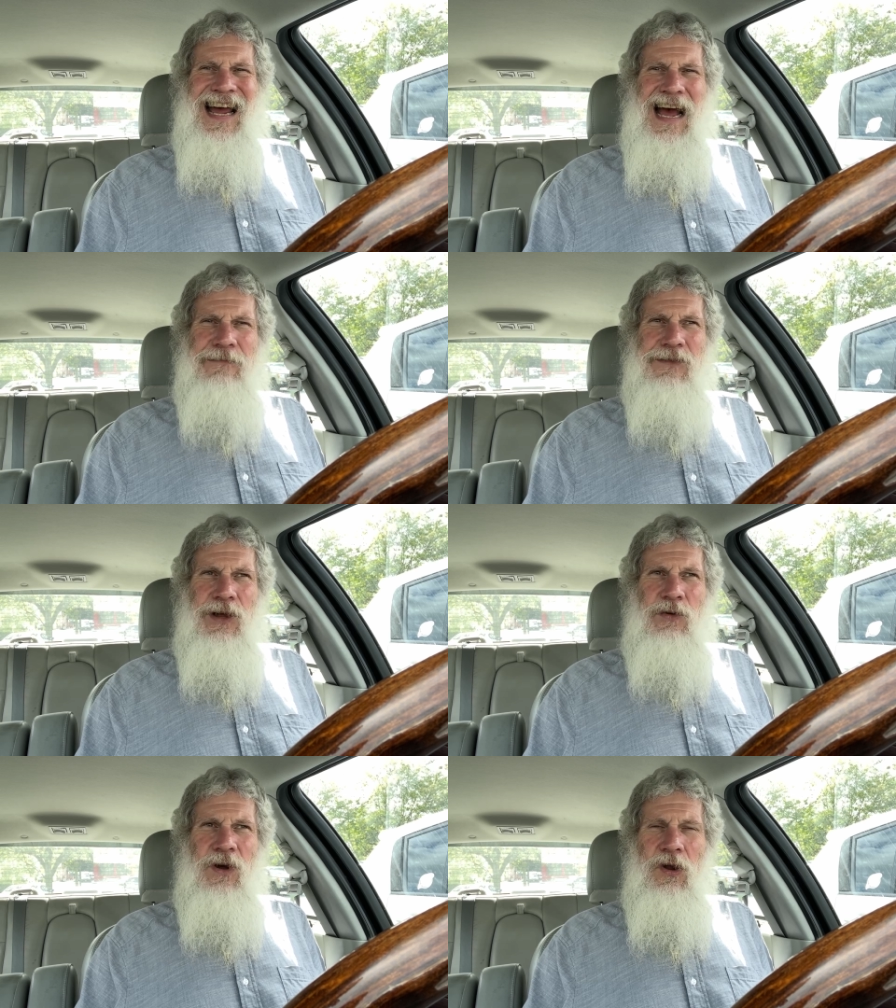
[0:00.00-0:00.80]
have the
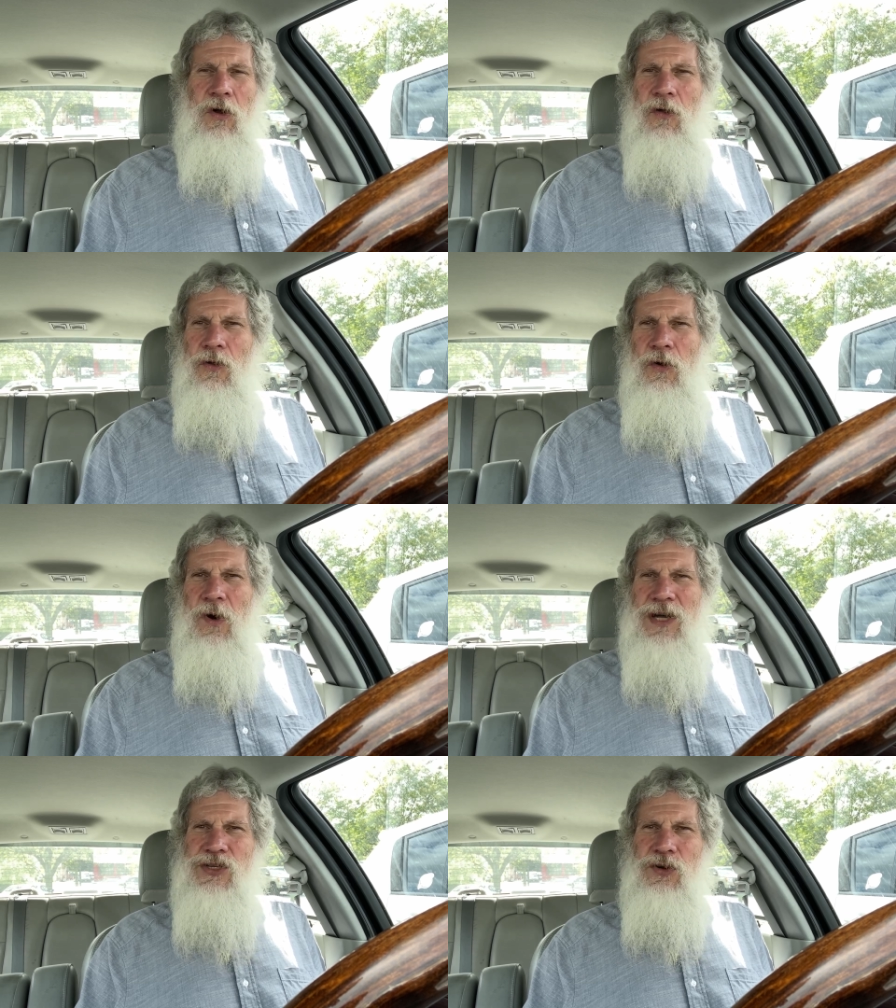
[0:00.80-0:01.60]
grill,
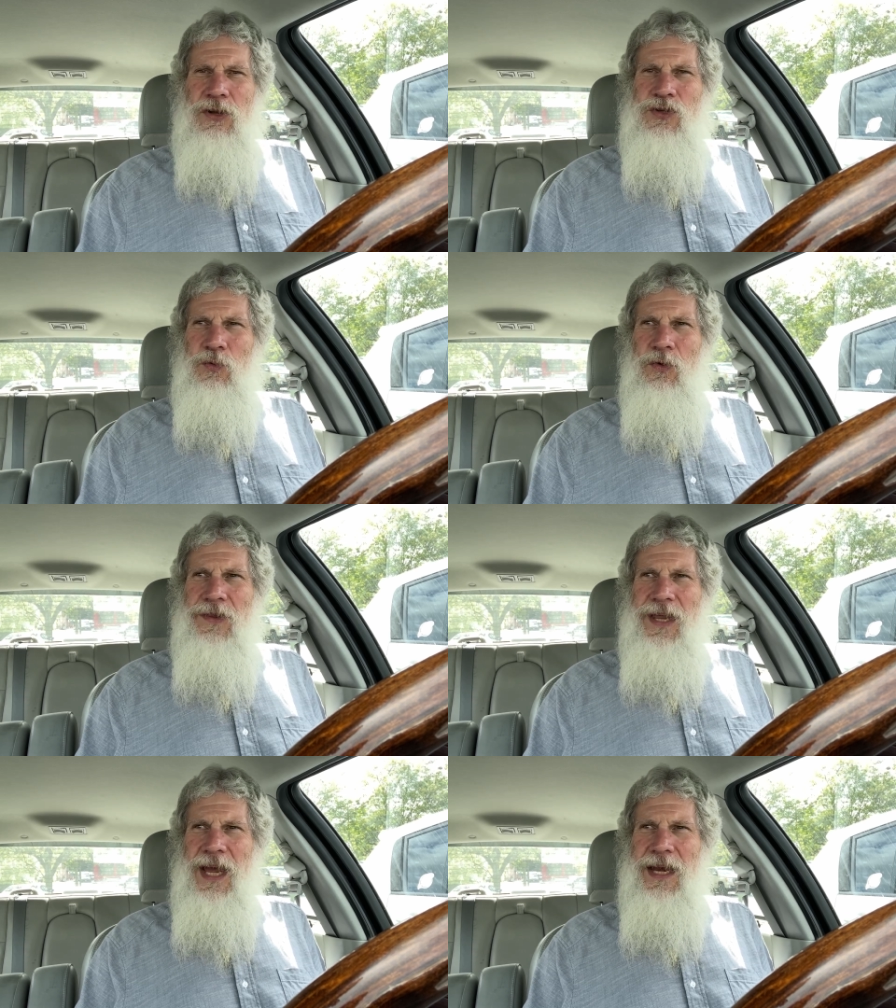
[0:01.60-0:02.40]
although I saw
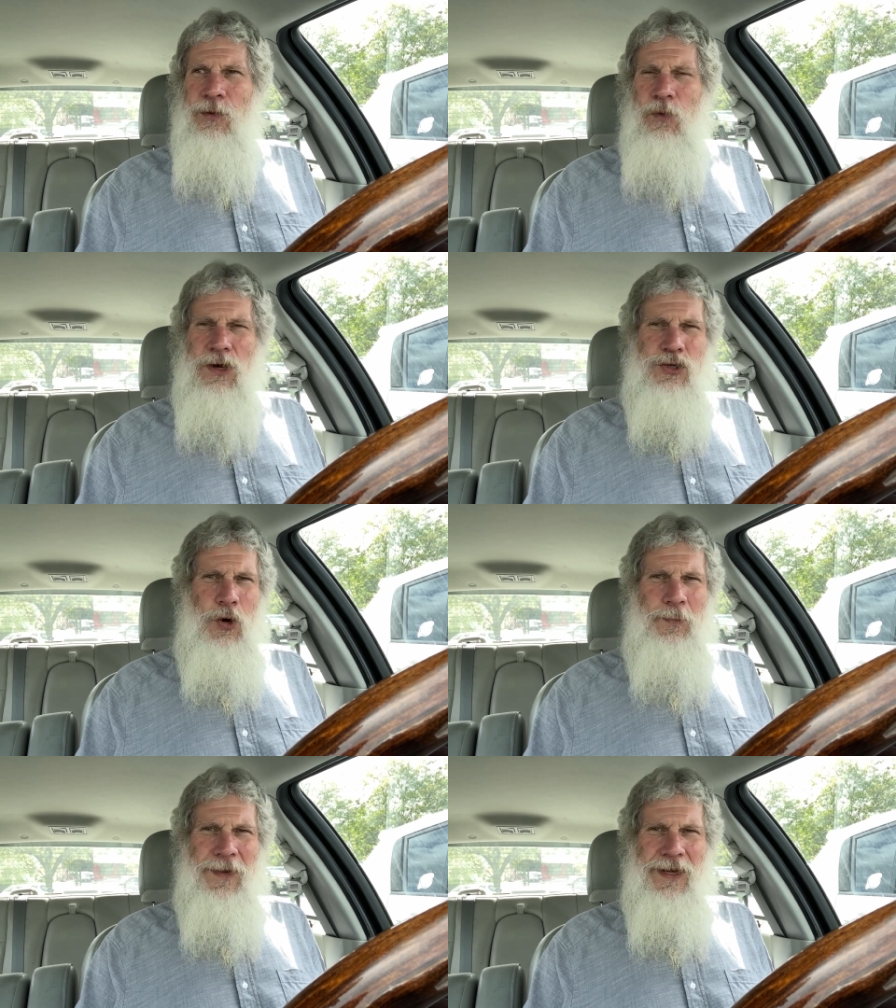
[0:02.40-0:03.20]
toward the end it was
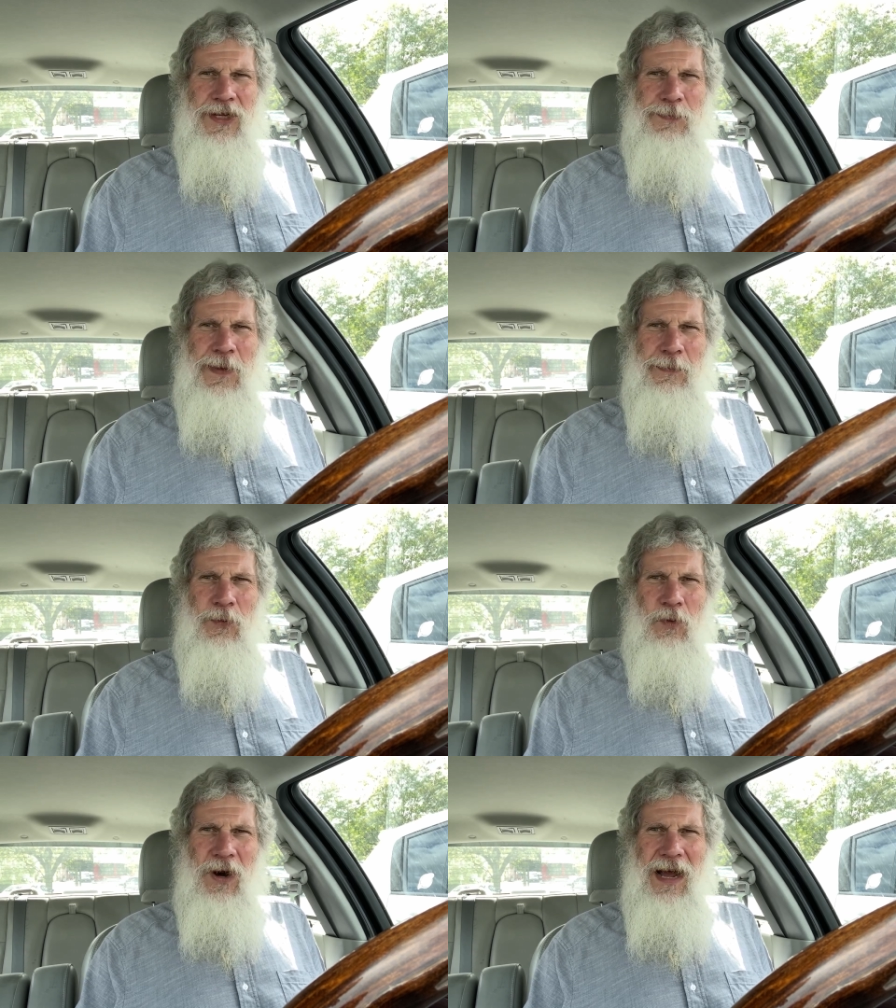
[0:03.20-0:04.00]
open because
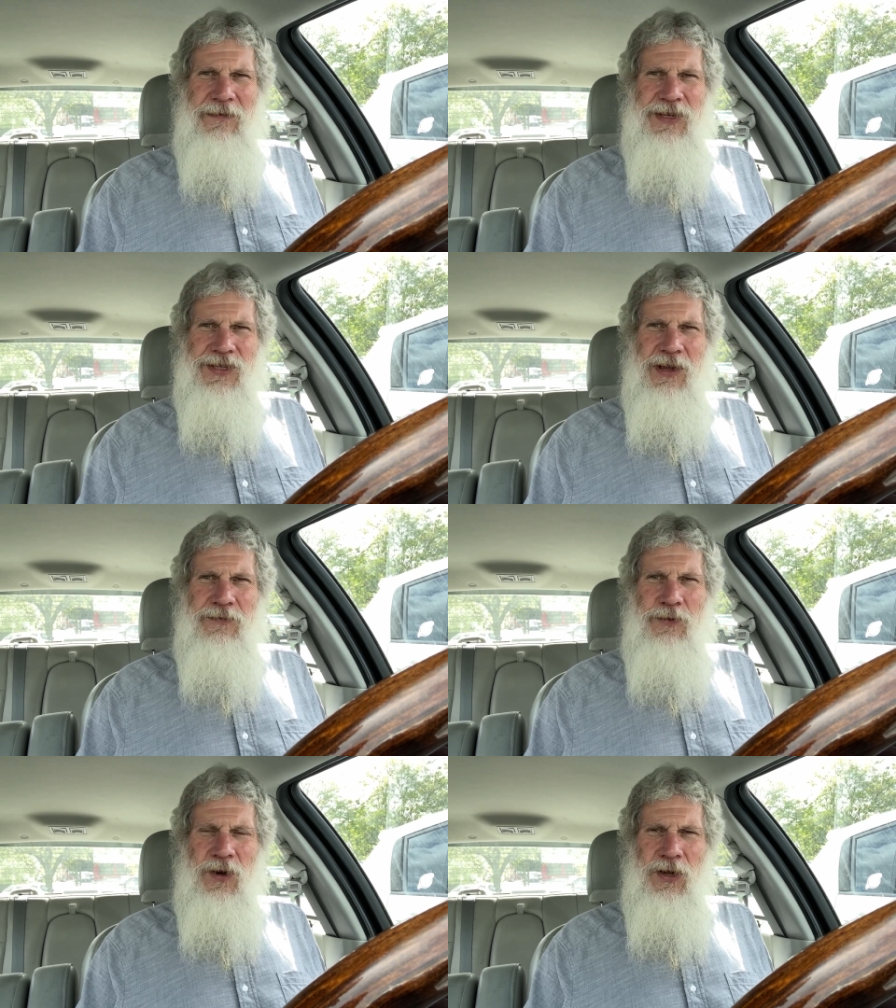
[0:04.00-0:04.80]
people were having
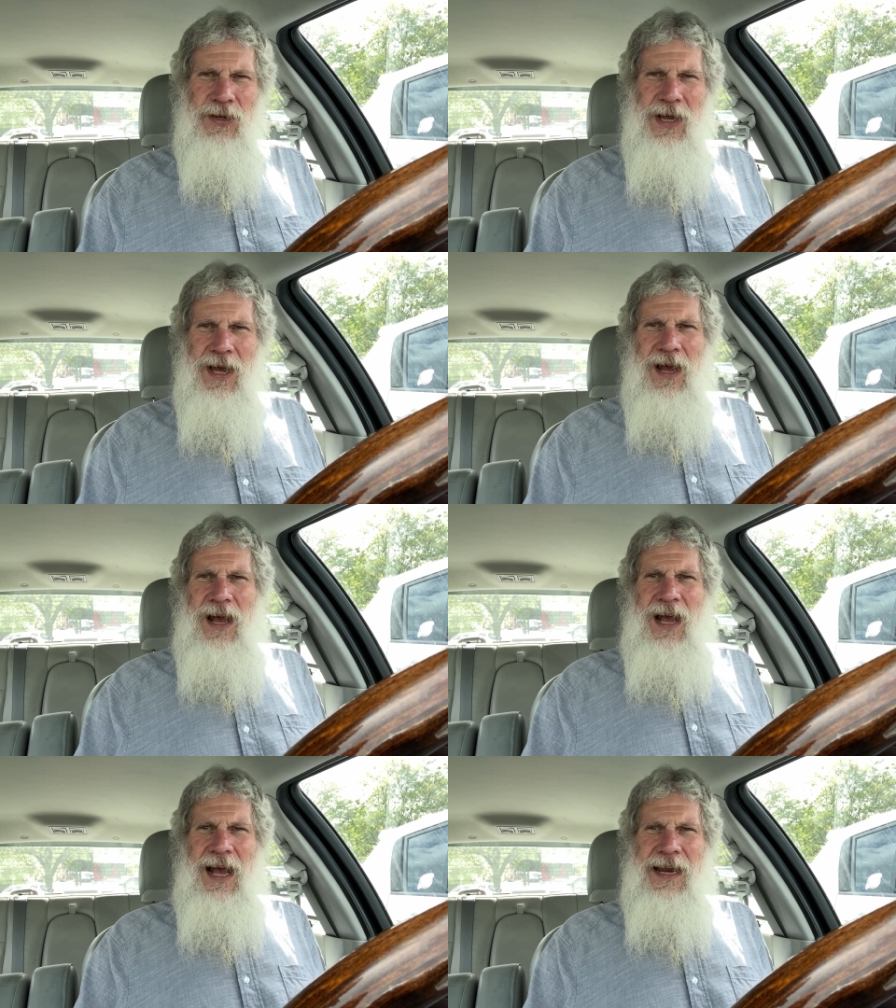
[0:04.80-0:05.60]
stuff grilled,
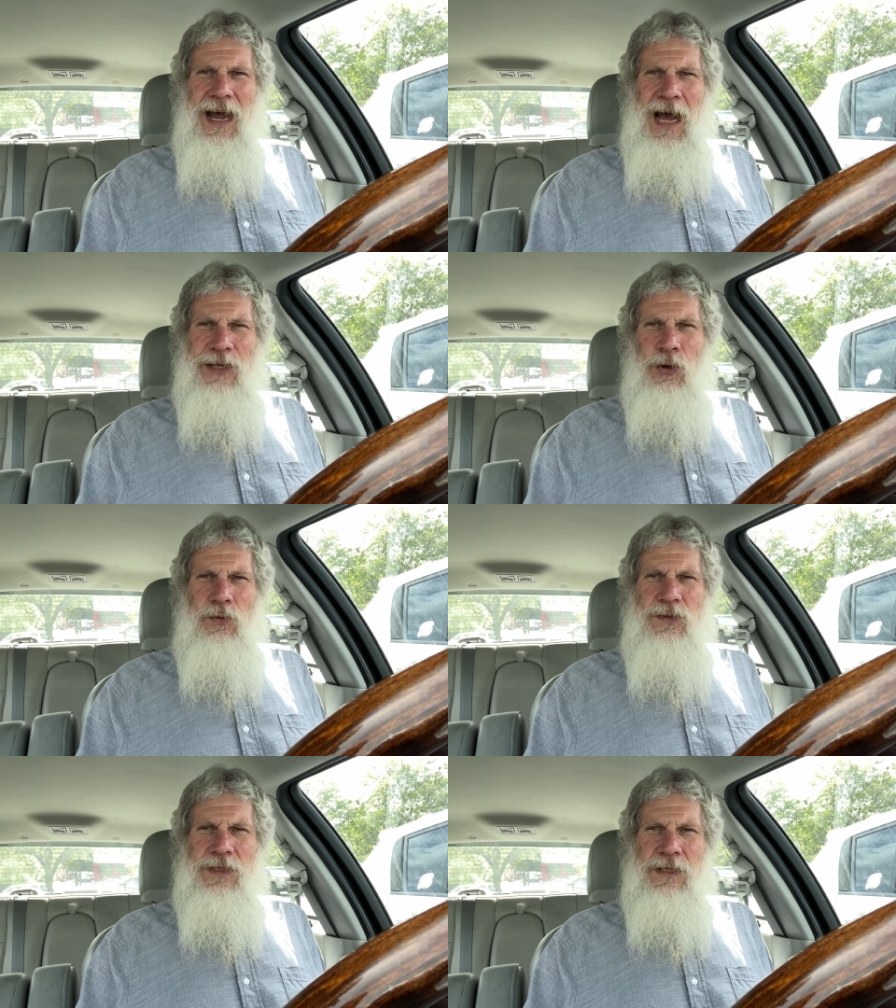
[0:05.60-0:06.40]
and I don't,